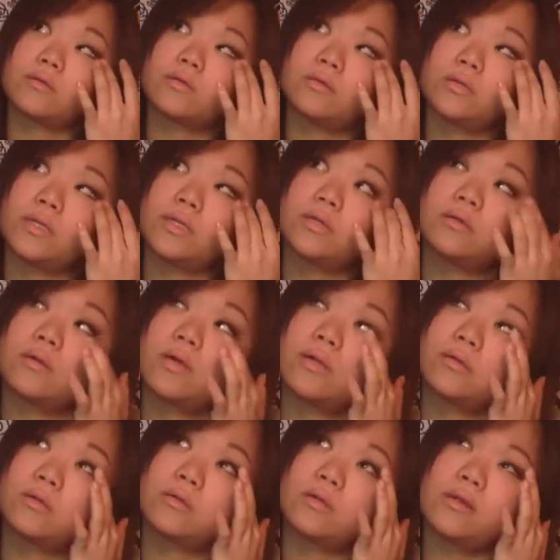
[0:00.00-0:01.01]
like,
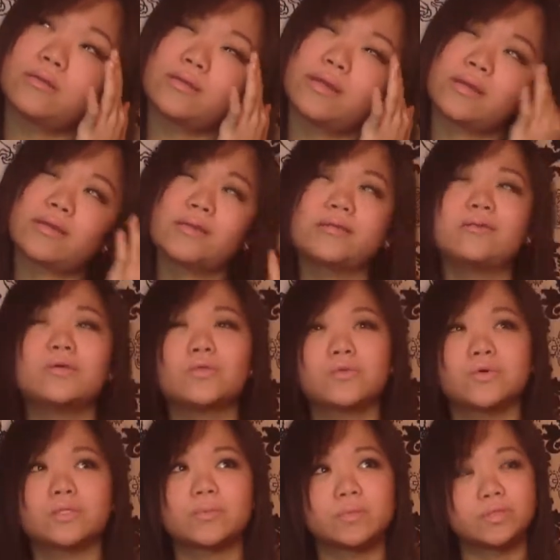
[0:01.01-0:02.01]
I don't know, not like, it's not
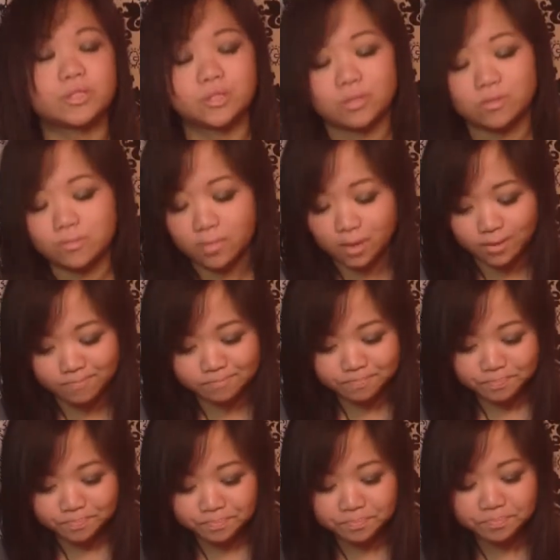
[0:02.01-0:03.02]
noise pollution, but
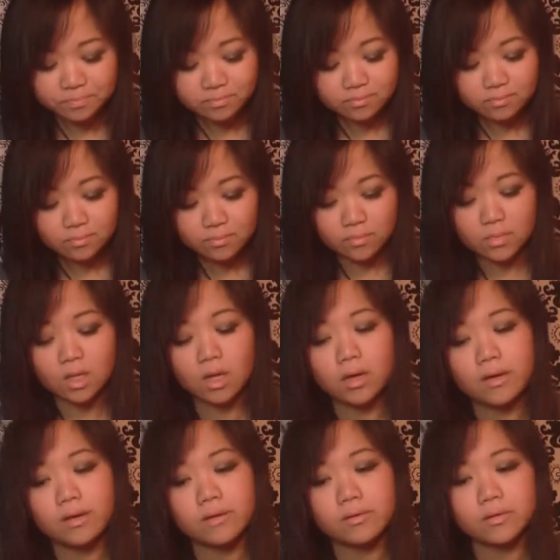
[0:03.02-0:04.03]

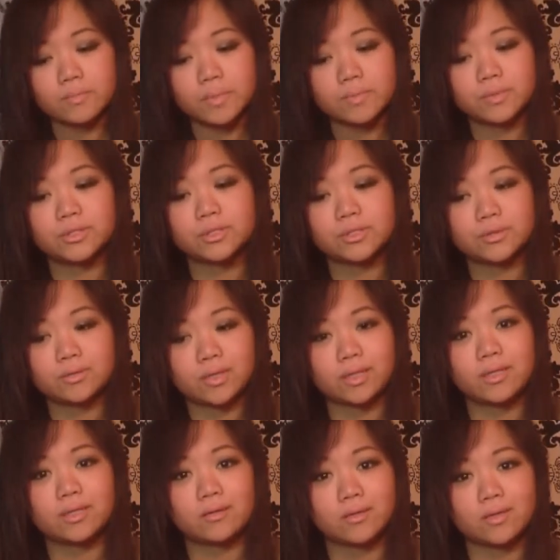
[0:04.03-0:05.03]
I don't know, people just don't
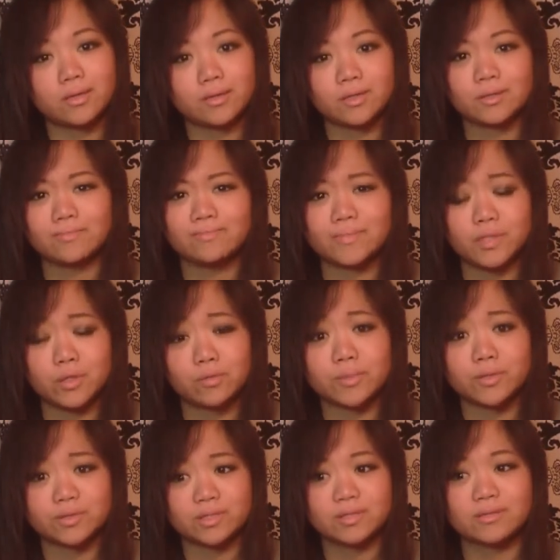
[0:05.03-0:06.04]
like hearing your
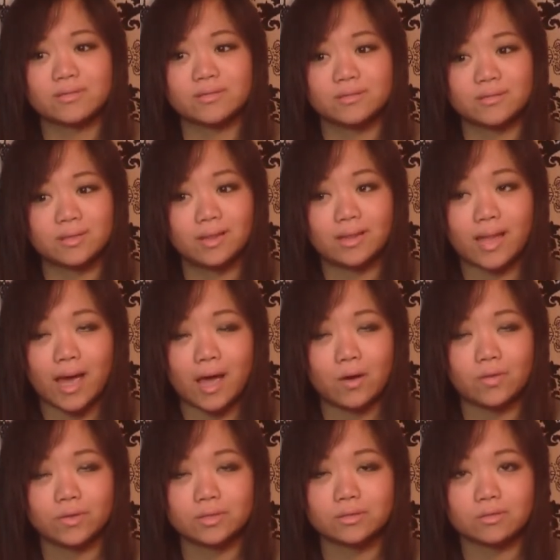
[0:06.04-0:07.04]
music. It's
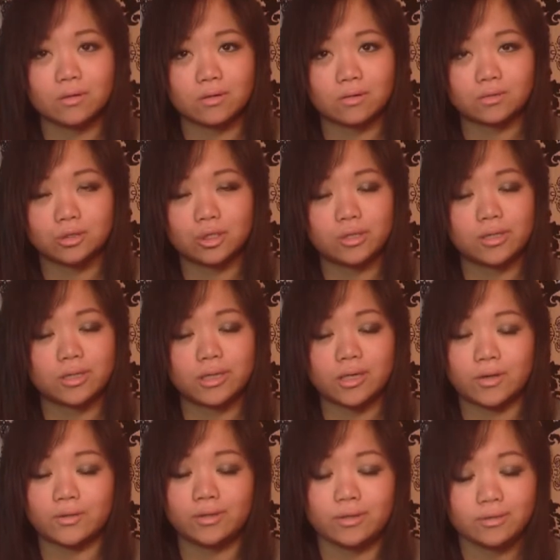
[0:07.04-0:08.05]
loud, so turn it
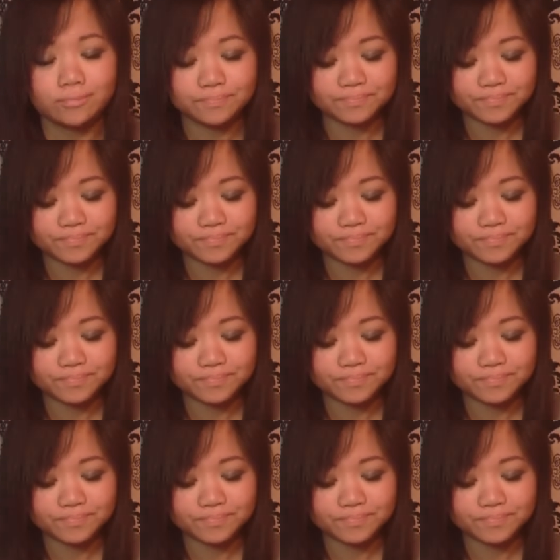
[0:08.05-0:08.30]
down,